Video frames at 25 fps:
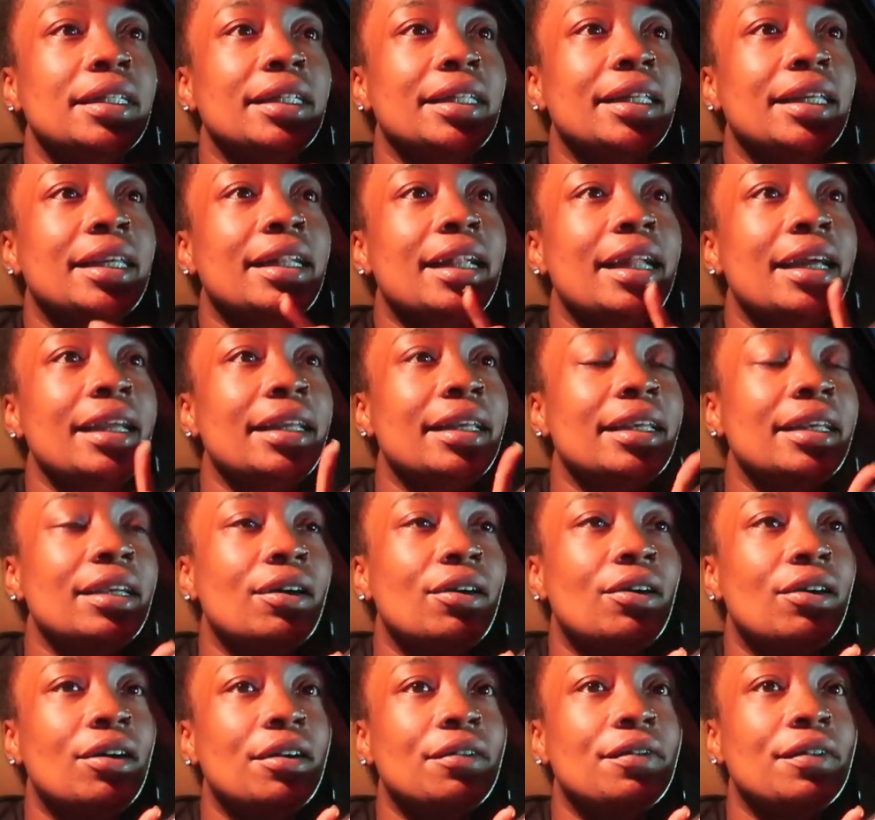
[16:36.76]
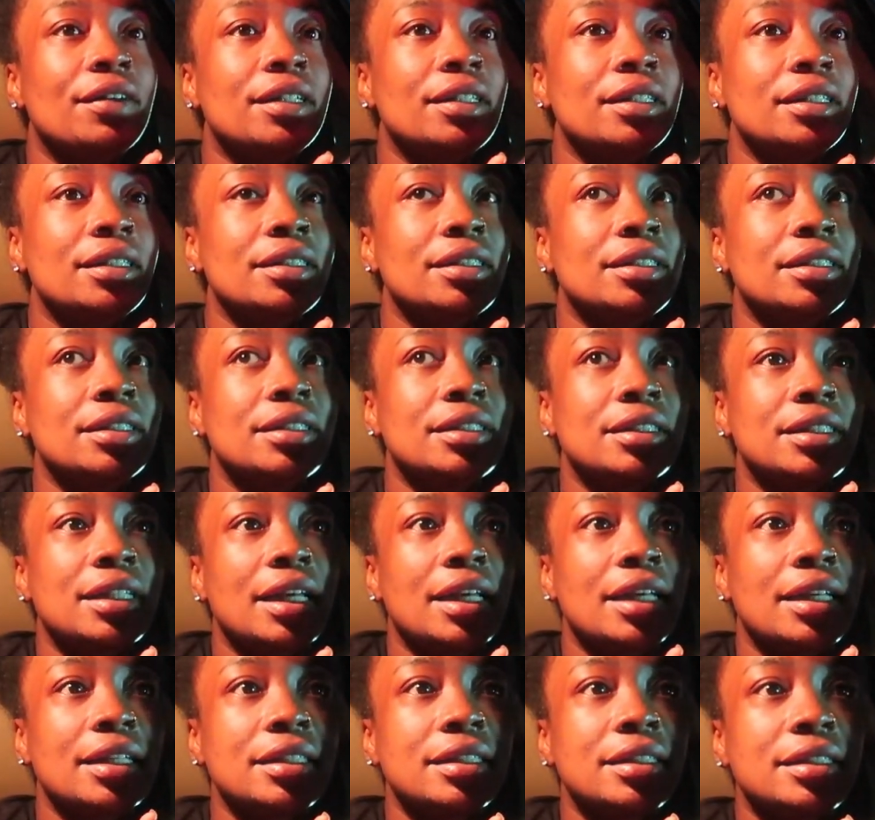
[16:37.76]
can I get off on this
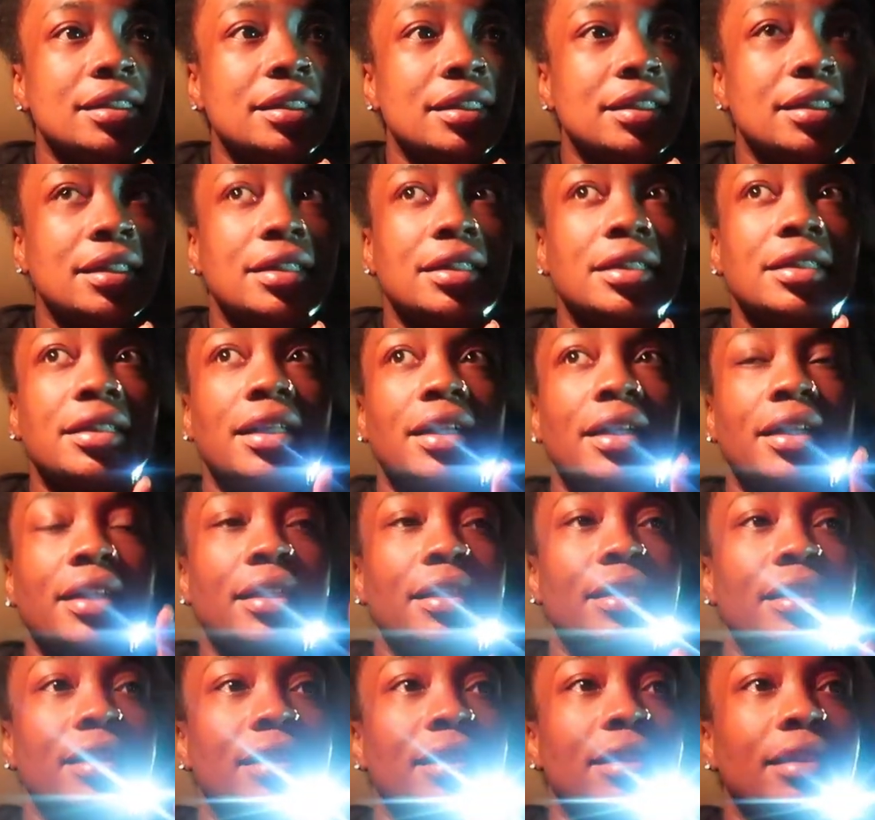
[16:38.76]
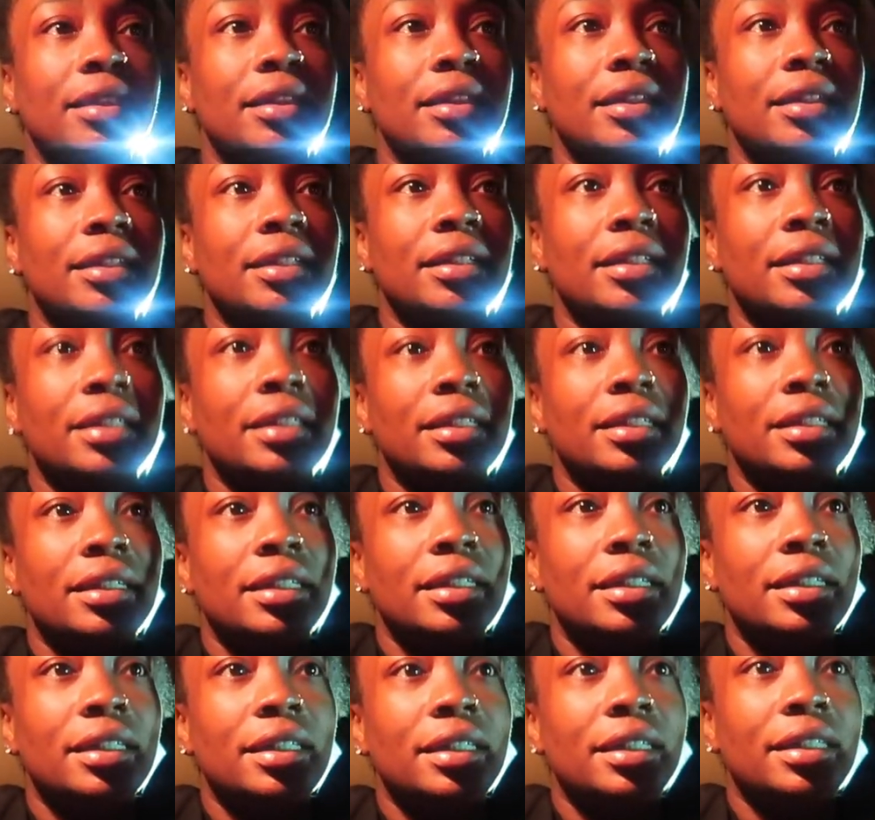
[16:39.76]
exit? Like,
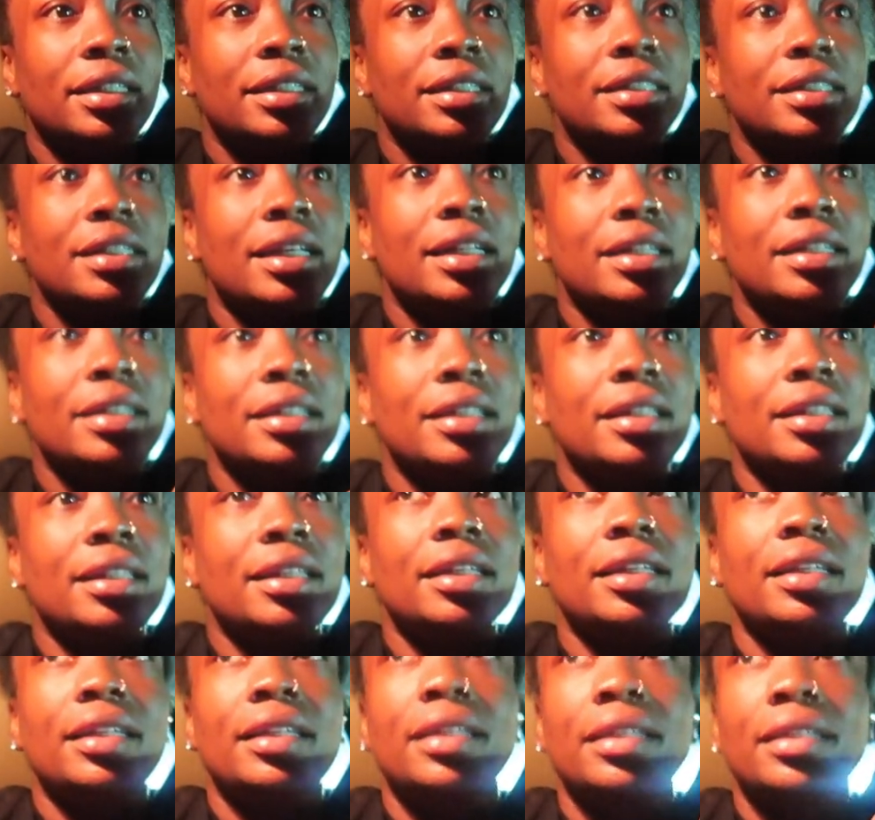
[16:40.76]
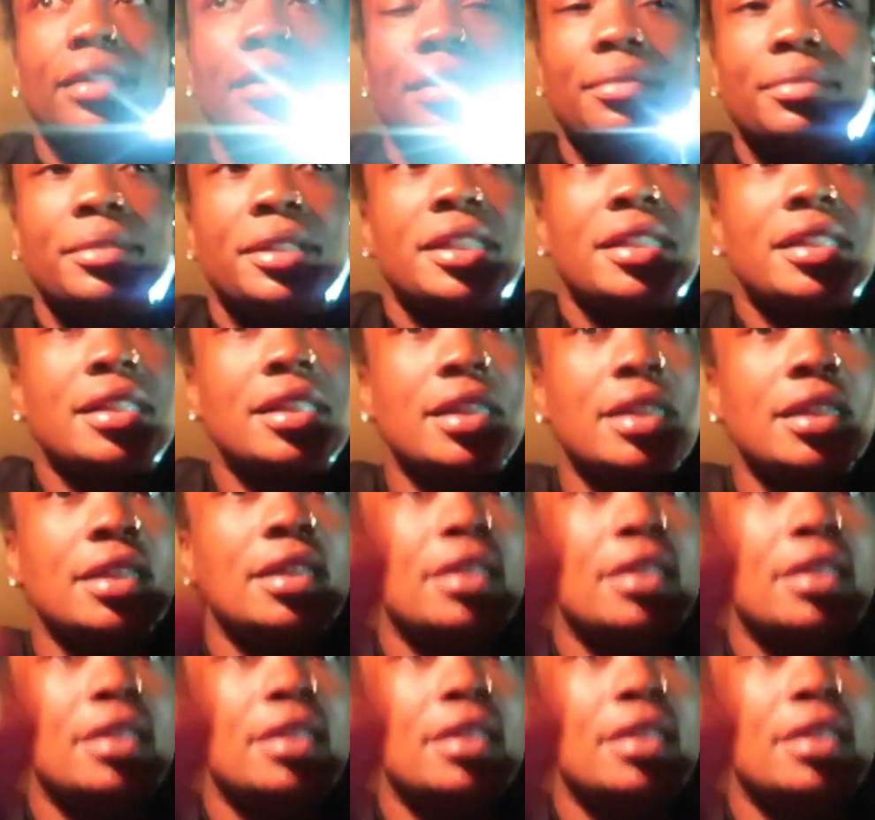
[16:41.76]
is that a thing? Let me see,